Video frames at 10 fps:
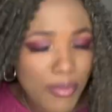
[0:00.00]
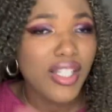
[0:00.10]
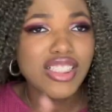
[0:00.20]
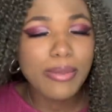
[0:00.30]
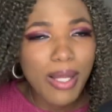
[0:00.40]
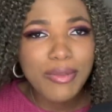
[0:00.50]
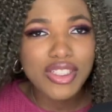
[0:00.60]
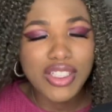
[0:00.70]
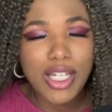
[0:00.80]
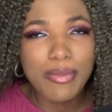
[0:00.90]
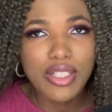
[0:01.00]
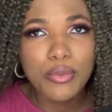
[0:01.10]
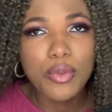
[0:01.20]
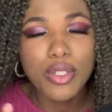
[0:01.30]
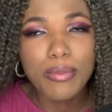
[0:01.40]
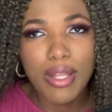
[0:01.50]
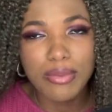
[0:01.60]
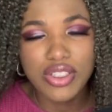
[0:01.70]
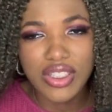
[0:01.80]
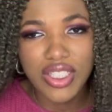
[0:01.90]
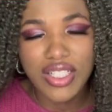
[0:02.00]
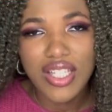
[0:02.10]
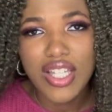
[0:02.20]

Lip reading: because the publishing company, Warren Publishing,